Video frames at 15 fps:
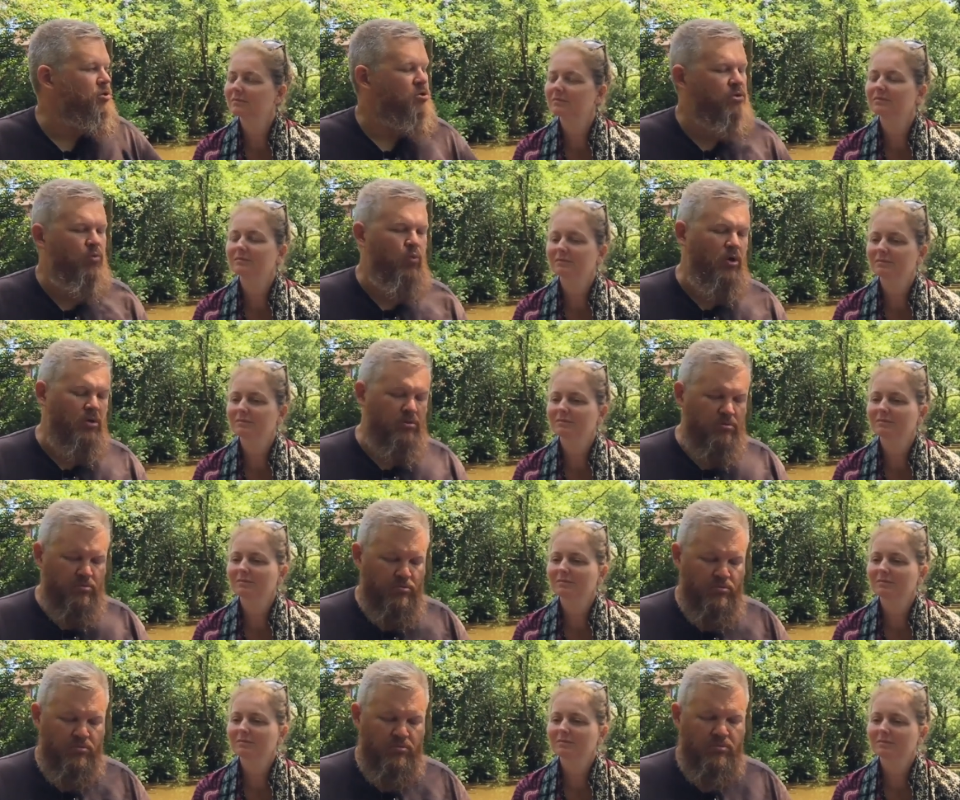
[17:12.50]
Speaker 1: into one,
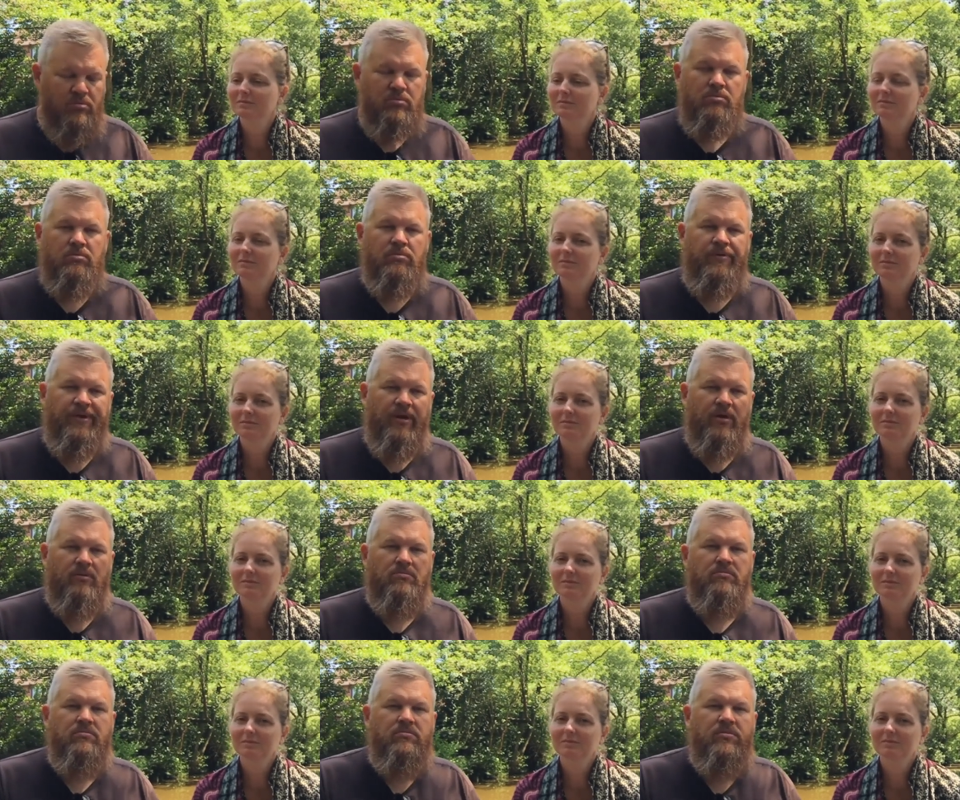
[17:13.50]
you
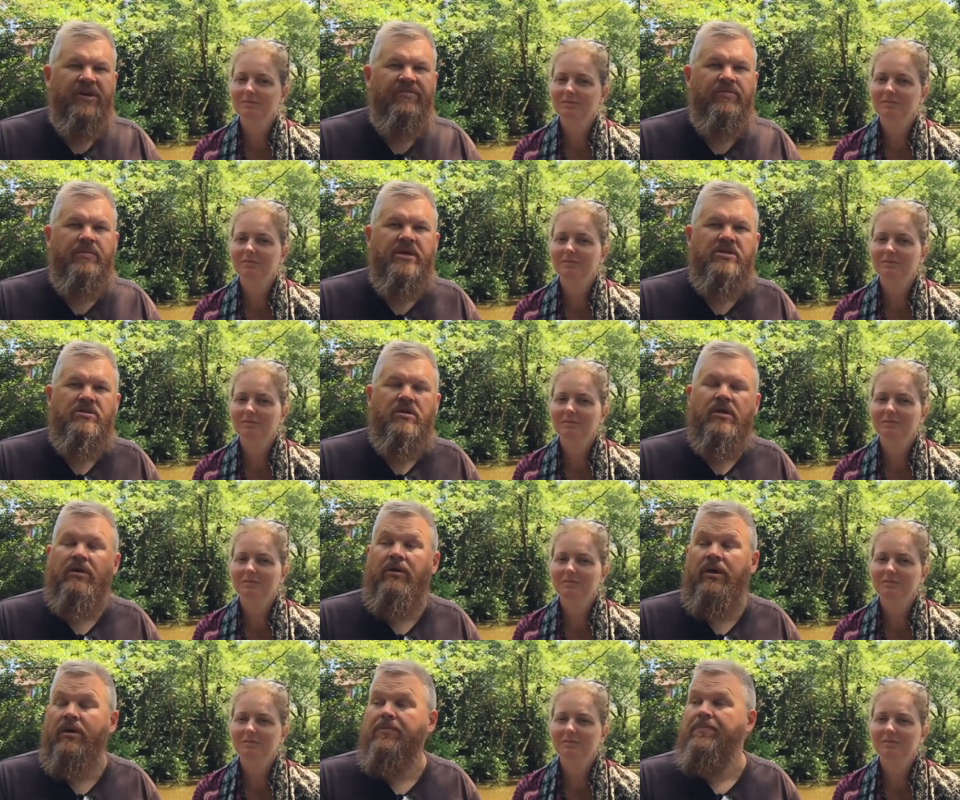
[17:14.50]
know, governmental
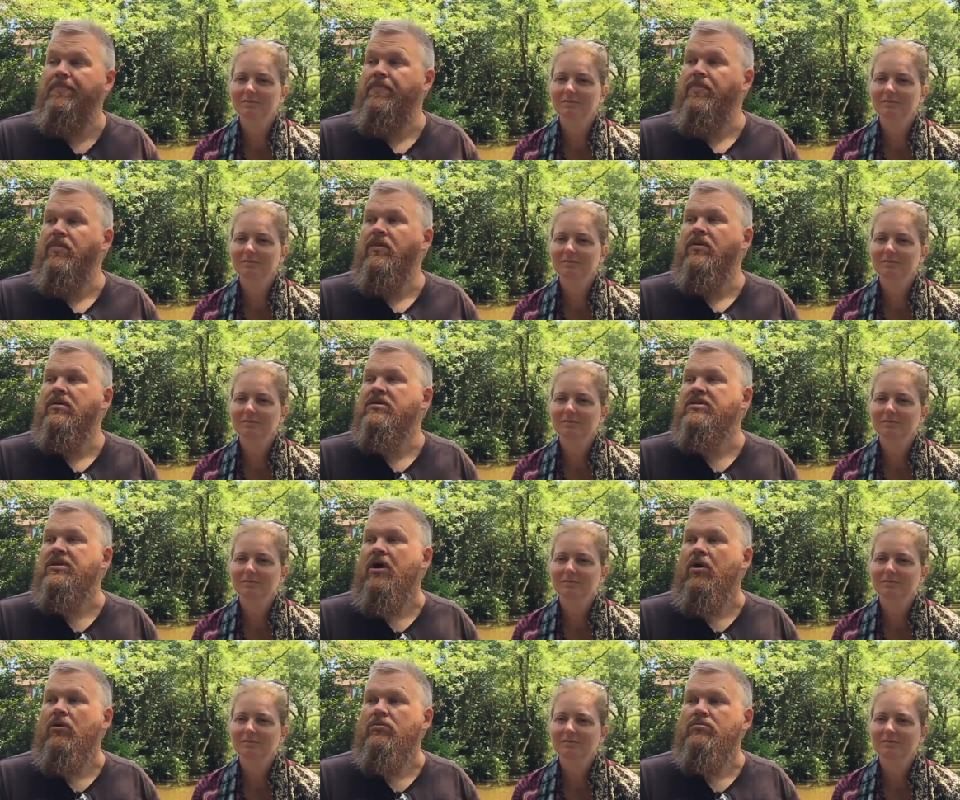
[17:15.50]
area.
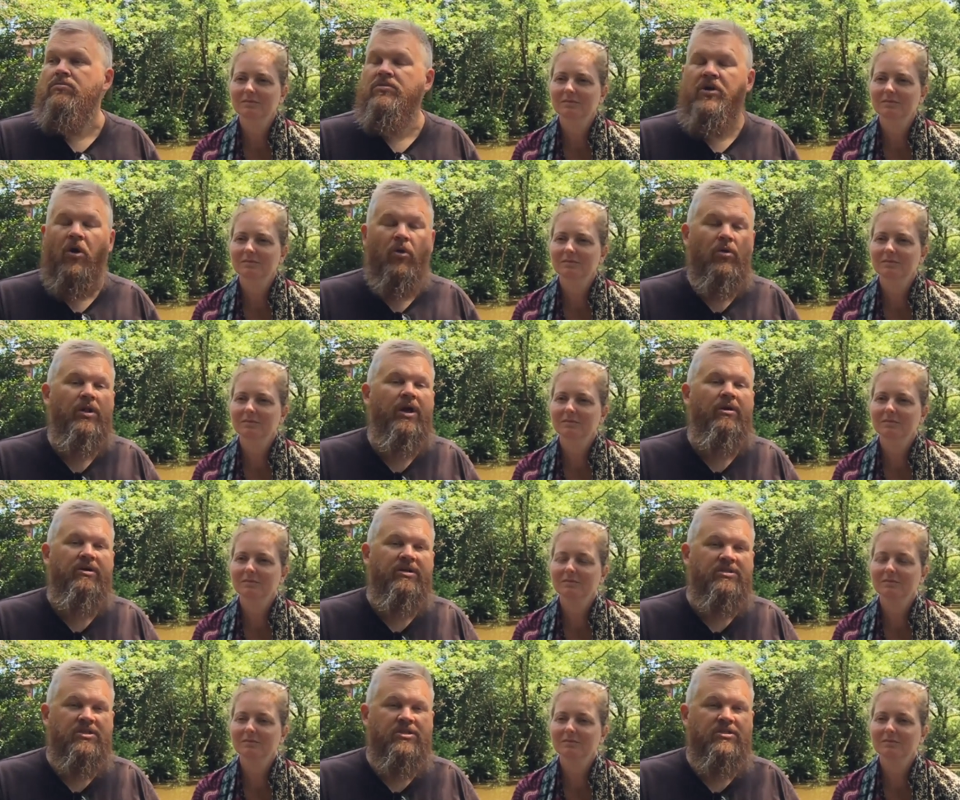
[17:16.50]
So the whole
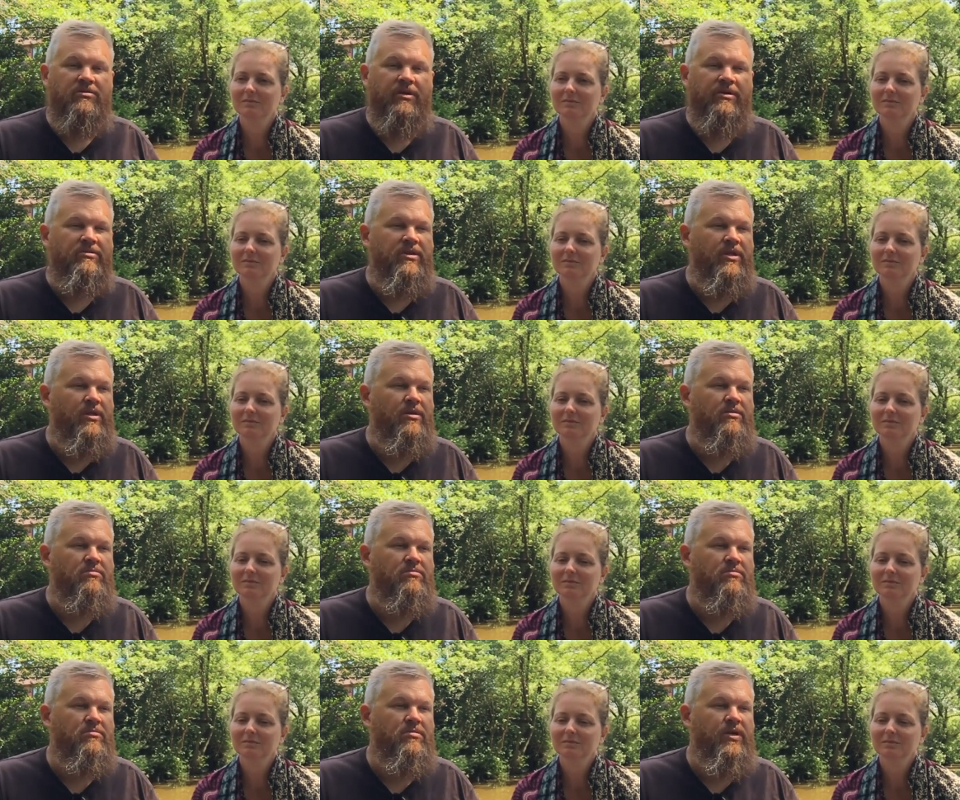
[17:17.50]
area is just surrounded in
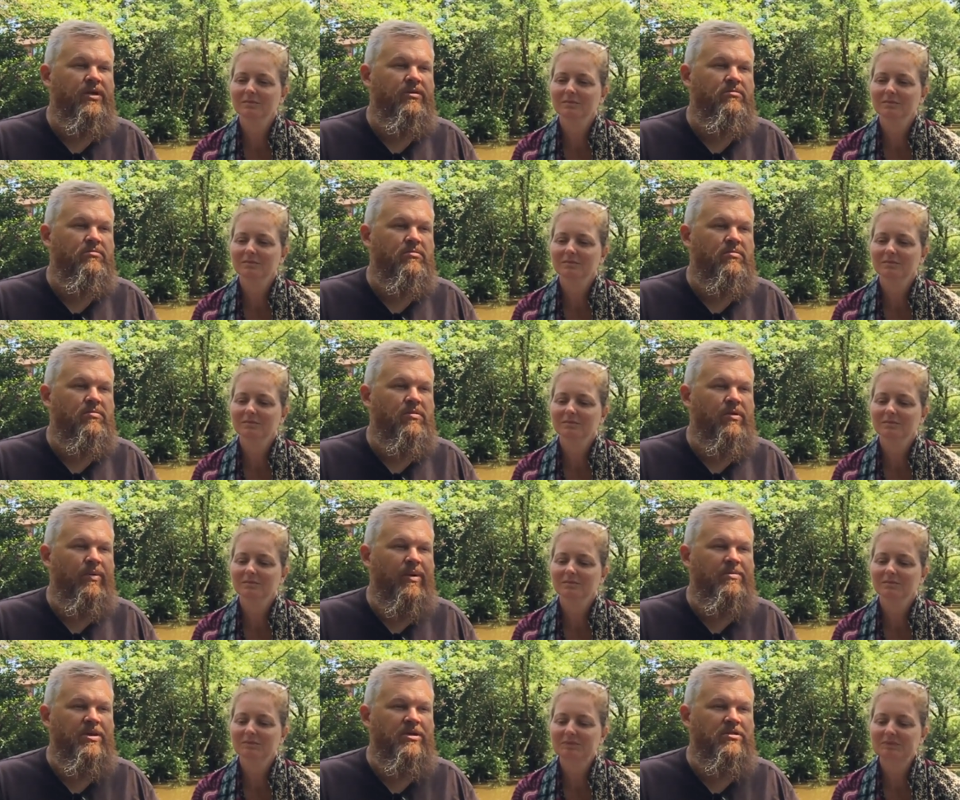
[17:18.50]
the
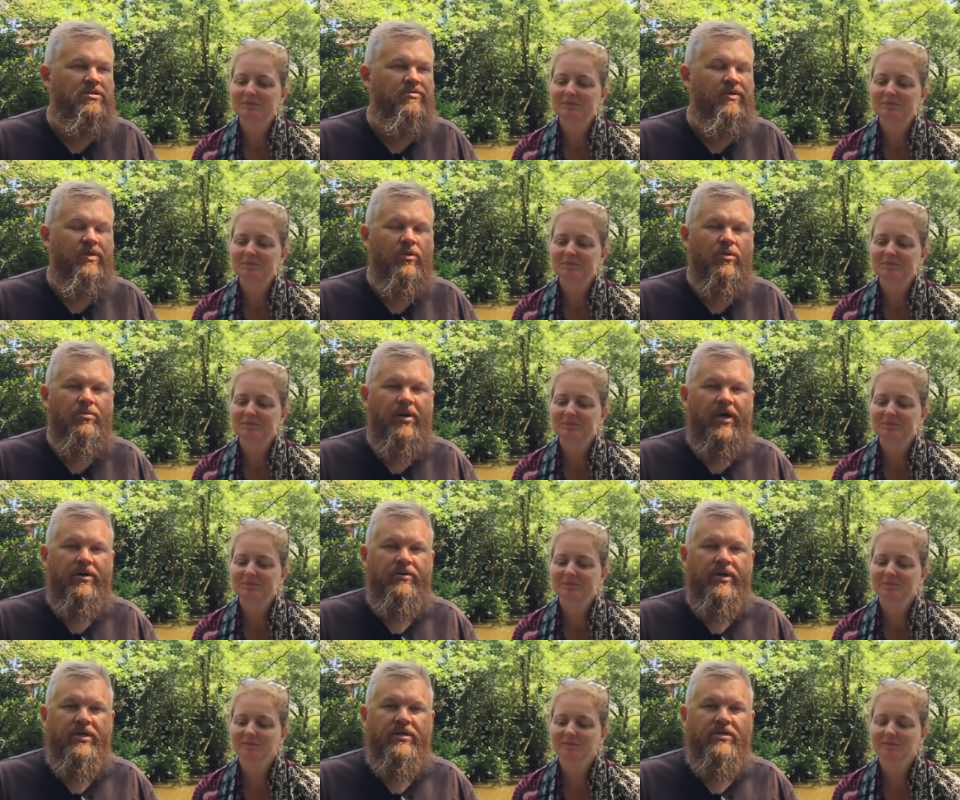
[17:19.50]
remnants of the old
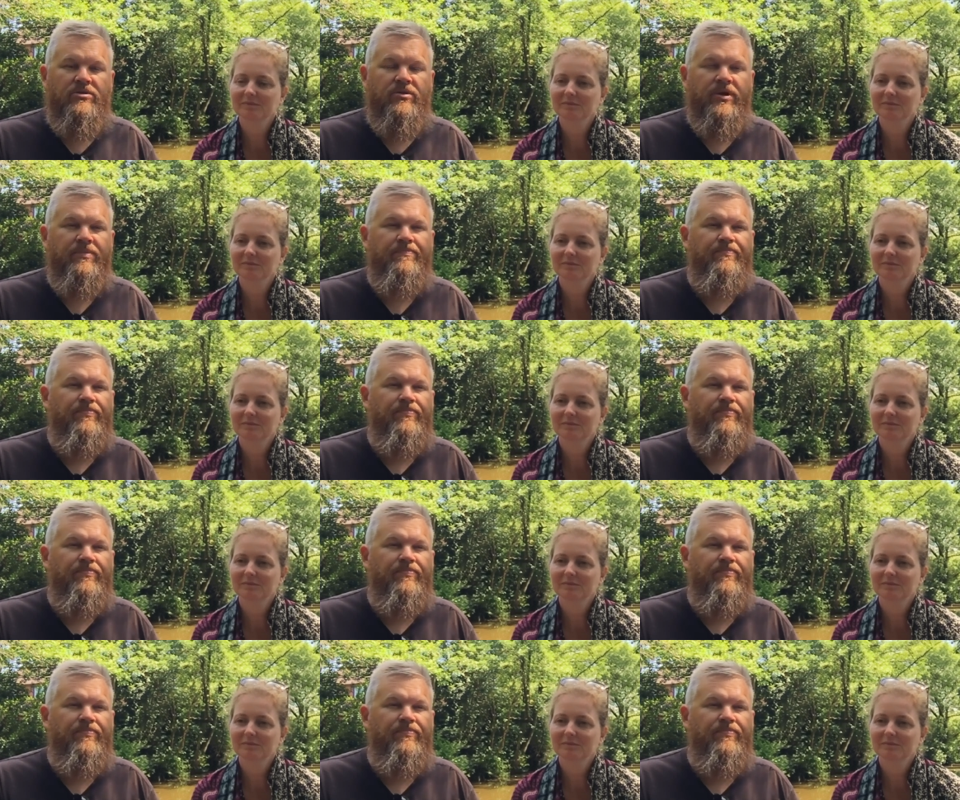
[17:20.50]
pottery industry.